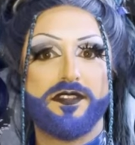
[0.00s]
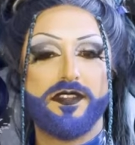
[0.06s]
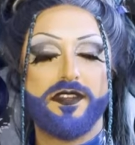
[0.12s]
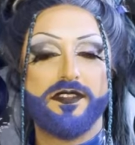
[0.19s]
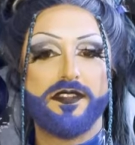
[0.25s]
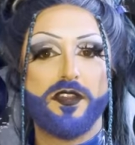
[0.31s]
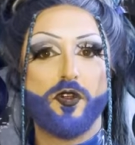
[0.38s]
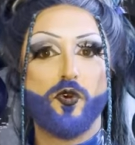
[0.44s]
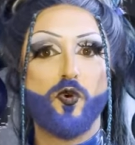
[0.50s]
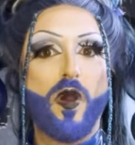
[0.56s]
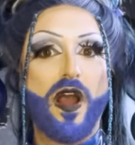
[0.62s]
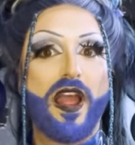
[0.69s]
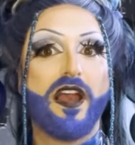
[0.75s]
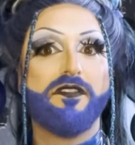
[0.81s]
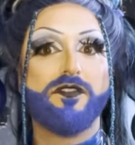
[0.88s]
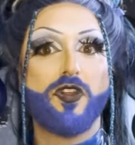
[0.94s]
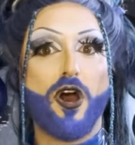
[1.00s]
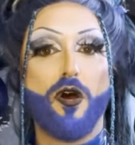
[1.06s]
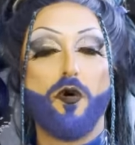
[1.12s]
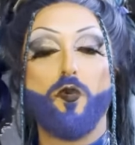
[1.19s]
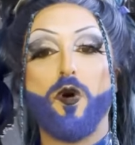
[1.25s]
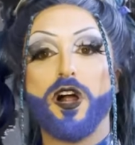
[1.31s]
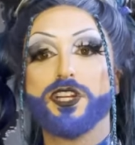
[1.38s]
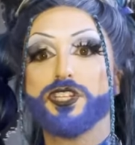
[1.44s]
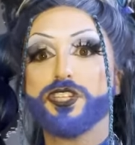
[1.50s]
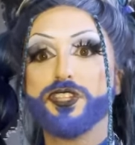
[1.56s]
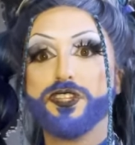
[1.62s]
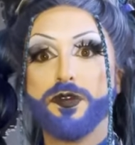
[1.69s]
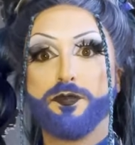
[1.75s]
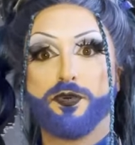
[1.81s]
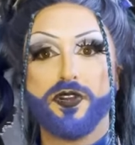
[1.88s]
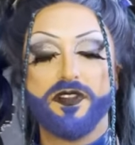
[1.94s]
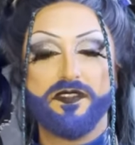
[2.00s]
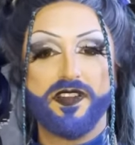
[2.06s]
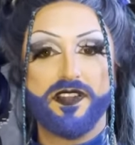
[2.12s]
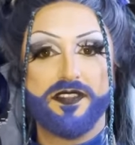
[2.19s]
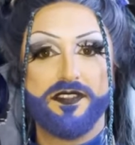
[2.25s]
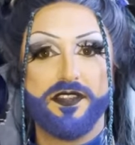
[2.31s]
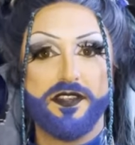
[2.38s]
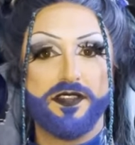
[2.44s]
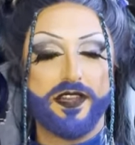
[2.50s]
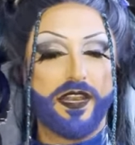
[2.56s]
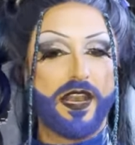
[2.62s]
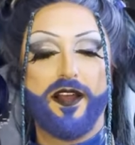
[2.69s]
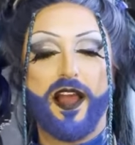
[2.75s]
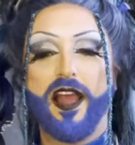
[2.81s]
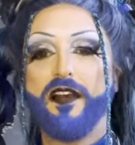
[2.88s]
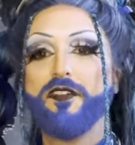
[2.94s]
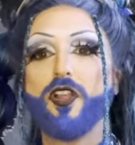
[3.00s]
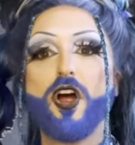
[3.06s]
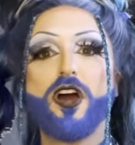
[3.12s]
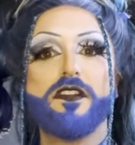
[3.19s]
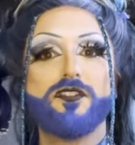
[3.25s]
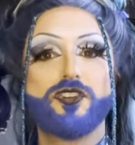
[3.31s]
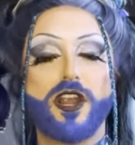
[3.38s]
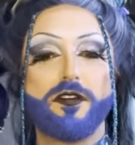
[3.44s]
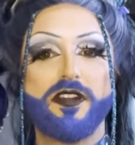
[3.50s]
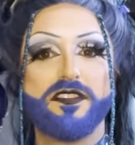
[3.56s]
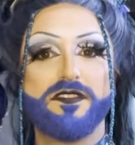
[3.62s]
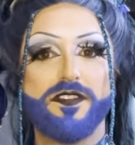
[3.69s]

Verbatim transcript: season who I have not watched the previous season. I have a lot of Drag Race